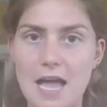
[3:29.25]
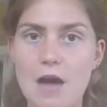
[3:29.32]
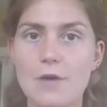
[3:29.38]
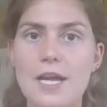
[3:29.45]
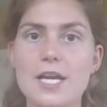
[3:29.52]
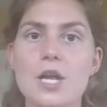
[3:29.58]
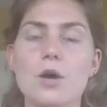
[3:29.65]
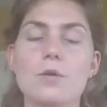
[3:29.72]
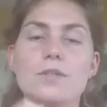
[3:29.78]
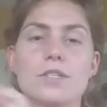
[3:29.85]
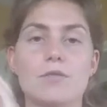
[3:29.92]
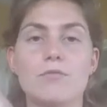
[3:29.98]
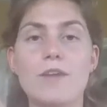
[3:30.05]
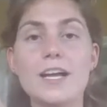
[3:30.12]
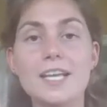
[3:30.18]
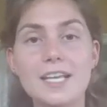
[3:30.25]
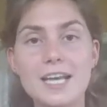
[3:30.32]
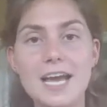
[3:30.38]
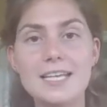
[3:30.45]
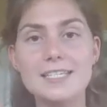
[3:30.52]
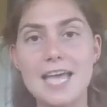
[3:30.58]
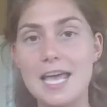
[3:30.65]
Now I know to
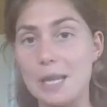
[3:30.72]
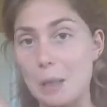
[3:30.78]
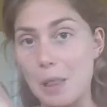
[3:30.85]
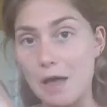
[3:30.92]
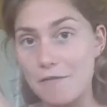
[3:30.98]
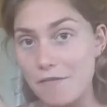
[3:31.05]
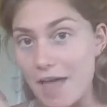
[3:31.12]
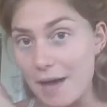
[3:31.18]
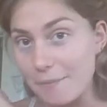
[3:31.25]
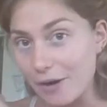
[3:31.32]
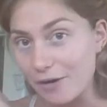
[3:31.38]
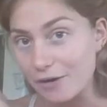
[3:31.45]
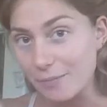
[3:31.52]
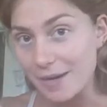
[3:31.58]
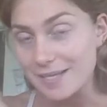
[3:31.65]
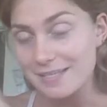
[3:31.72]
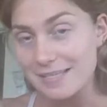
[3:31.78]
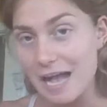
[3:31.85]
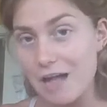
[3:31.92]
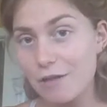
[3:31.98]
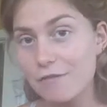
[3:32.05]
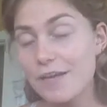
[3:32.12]
recognize that and love that part of
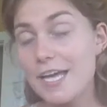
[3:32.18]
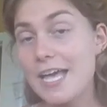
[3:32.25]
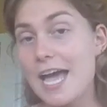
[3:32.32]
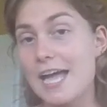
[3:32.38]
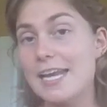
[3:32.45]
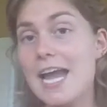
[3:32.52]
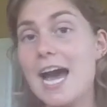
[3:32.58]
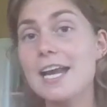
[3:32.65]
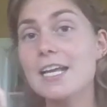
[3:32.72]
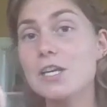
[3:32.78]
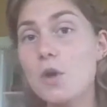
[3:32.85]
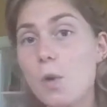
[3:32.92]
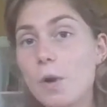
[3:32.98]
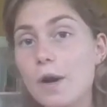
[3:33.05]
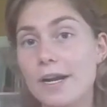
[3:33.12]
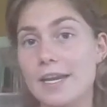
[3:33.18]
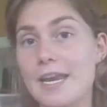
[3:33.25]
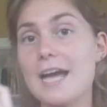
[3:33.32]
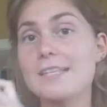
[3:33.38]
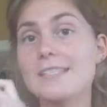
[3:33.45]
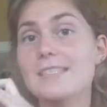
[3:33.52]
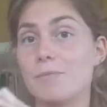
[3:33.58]
myself and not ignore it,
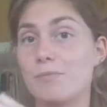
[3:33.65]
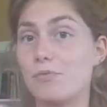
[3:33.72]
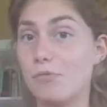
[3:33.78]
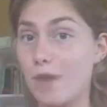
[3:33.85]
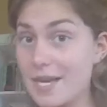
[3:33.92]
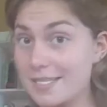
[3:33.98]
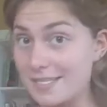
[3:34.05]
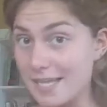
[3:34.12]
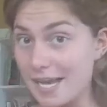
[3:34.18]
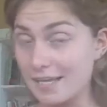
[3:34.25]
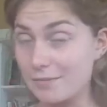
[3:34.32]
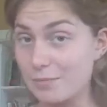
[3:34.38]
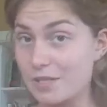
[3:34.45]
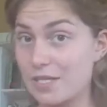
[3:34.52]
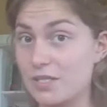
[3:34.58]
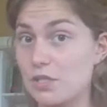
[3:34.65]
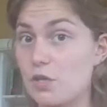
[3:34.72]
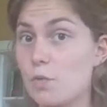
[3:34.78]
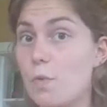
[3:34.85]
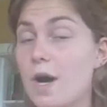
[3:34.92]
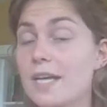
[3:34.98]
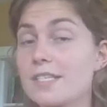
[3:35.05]
not suppress it, because
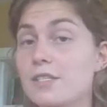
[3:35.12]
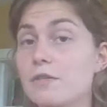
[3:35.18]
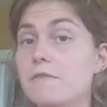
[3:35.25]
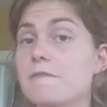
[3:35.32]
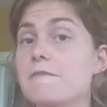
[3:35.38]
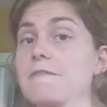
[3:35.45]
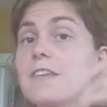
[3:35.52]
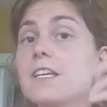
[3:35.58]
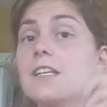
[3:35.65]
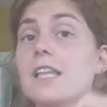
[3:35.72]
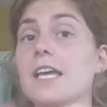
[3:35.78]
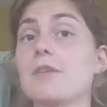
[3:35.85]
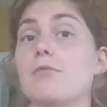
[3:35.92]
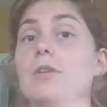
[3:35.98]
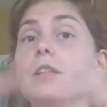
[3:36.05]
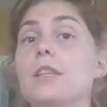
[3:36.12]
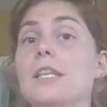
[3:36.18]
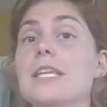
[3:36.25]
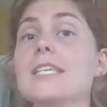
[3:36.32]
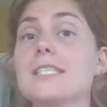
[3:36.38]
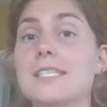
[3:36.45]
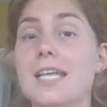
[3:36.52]
you want to feel it,
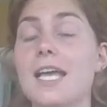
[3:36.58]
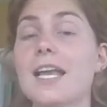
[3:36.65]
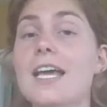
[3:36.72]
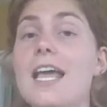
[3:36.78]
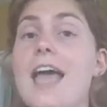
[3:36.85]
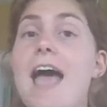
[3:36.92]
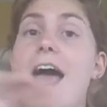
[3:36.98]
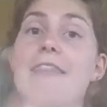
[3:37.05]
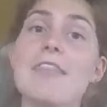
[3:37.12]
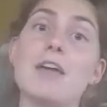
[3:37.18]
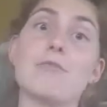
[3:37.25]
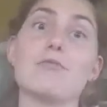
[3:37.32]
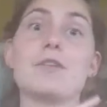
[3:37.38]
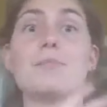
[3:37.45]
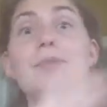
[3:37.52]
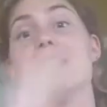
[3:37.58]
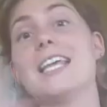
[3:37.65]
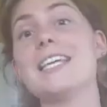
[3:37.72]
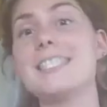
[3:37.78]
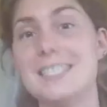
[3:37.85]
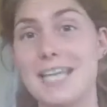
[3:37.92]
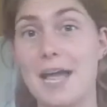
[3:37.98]
release it, and then
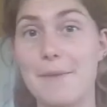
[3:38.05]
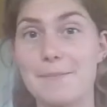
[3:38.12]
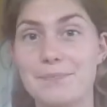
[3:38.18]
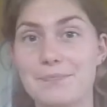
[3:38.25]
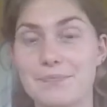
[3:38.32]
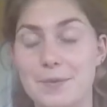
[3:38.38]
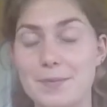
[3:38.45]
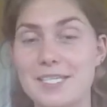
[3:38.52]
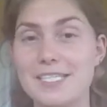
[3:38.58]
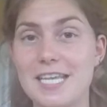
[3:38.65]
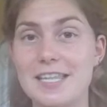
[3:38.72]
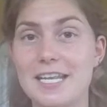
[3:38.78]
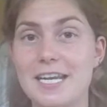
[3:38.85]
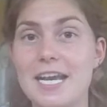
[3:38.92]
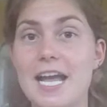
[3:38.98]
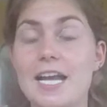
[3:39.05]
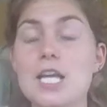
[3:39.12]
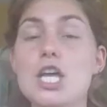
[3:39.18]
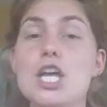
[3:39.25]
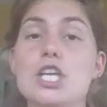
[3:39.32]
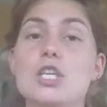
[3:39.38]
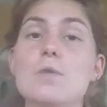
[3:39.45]
replace it. Let me say that again.
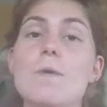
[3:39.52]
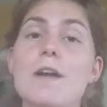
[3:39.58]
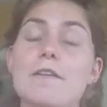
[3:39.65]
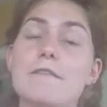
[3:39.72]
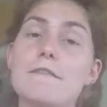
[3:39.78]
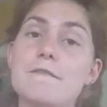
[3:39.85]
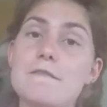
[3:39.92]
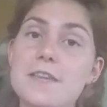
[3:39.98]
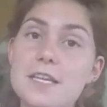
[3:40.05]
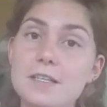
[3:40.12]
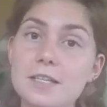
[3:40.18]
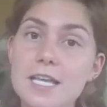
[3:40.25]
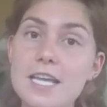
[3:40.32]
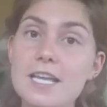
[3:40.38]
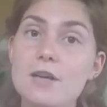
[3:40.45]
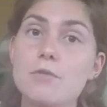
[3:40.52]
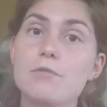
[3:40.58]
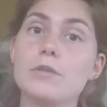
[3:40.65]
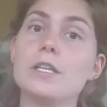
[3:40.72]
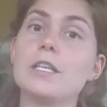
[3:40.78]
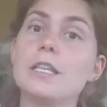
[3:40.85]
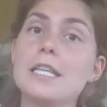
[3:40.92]
You want to feel it,
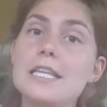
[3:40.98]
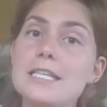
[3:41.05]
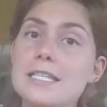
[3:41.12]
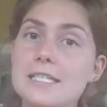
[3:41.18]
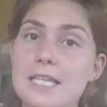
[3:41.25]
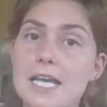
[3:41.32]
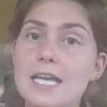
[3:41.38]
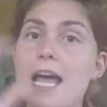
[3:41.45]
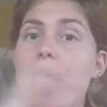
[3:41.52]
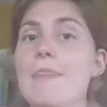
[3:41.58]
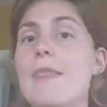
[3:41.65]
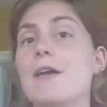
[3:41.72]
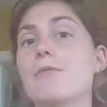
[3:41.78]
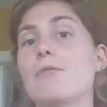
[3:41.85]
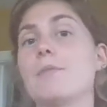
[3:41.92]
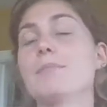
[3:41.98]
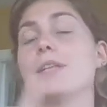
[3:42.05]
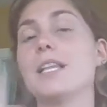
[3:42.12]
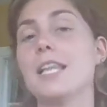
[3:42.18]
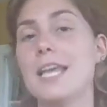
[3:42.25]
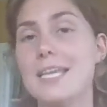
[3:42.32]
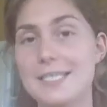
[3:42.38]
release it, and then
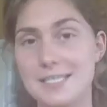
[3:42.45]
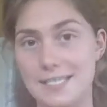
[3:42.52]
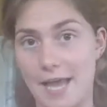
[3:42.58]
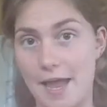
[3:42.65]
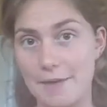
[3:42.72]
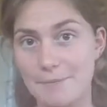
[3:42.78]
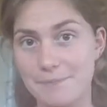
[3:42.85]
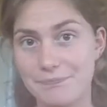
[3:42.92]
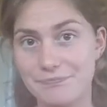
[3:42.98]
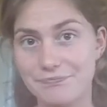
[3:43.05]
replace it.